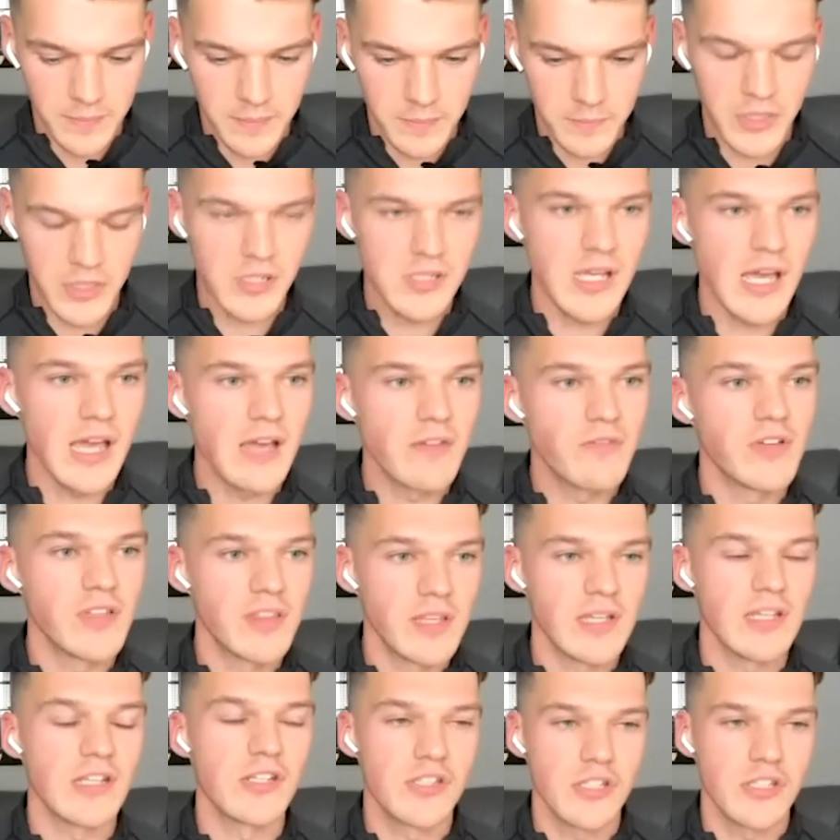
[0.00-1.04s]
because
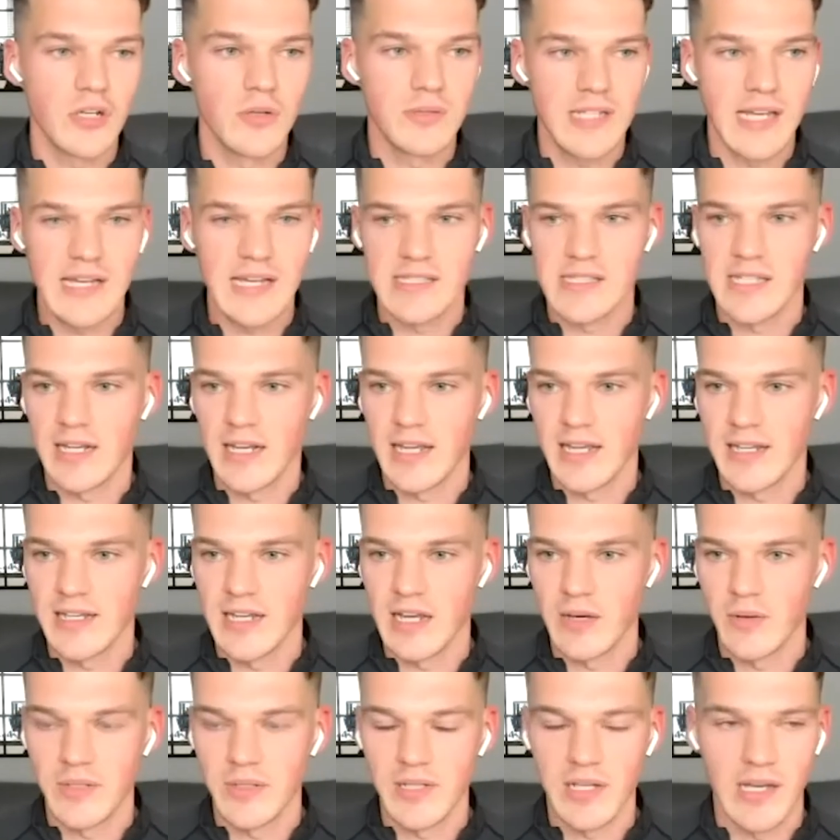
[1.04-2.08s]
everything is so data led
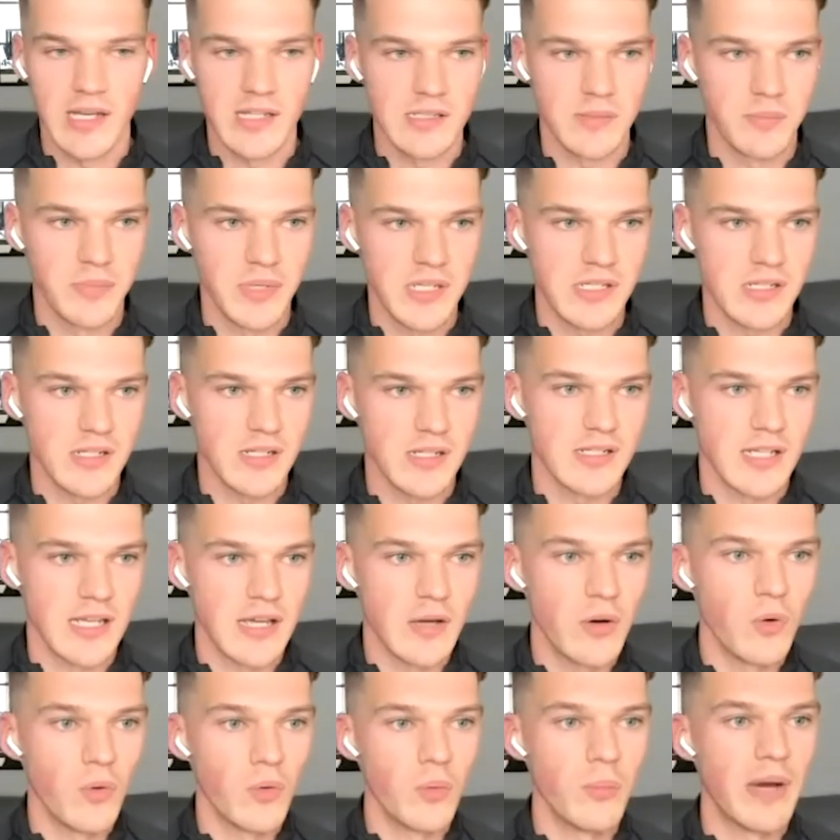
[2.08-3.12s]
nowadays in business, it
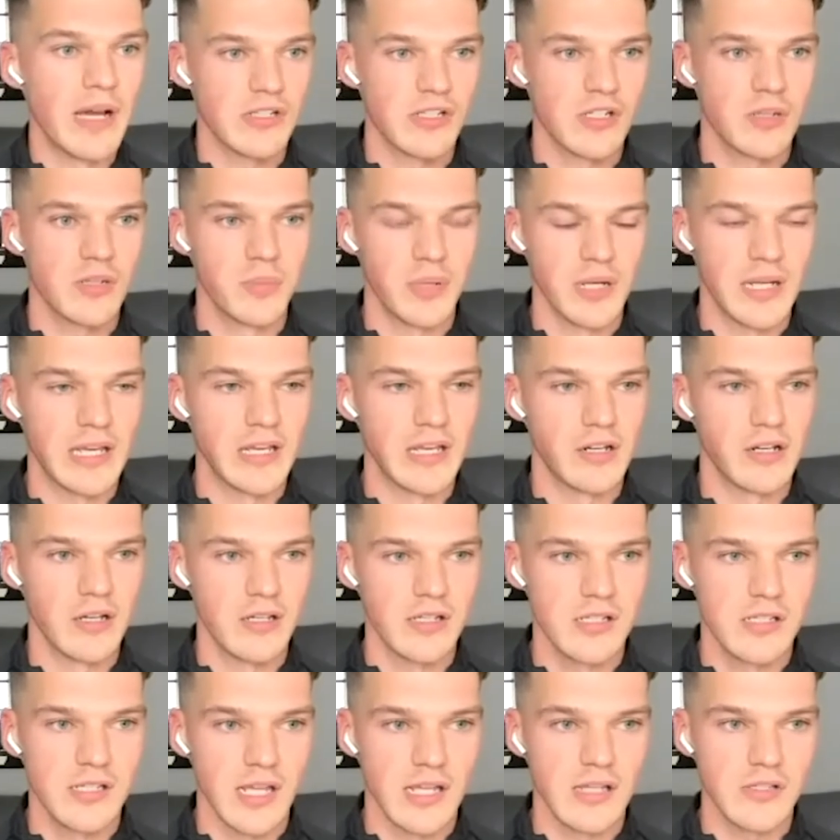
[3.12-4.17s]
all makes complete and utter
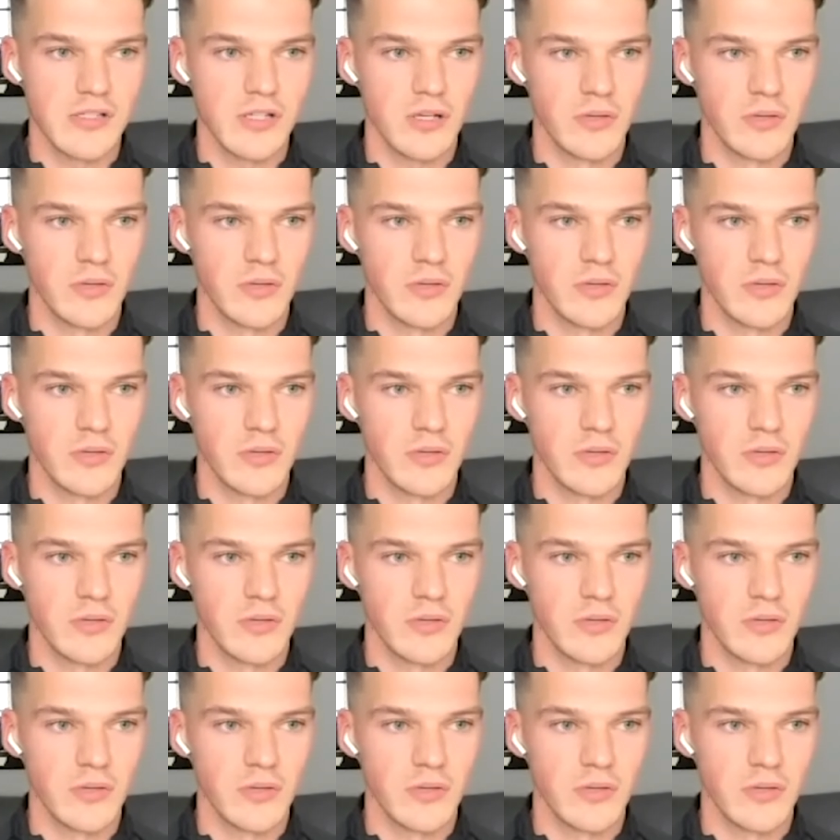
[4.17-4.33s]
sense.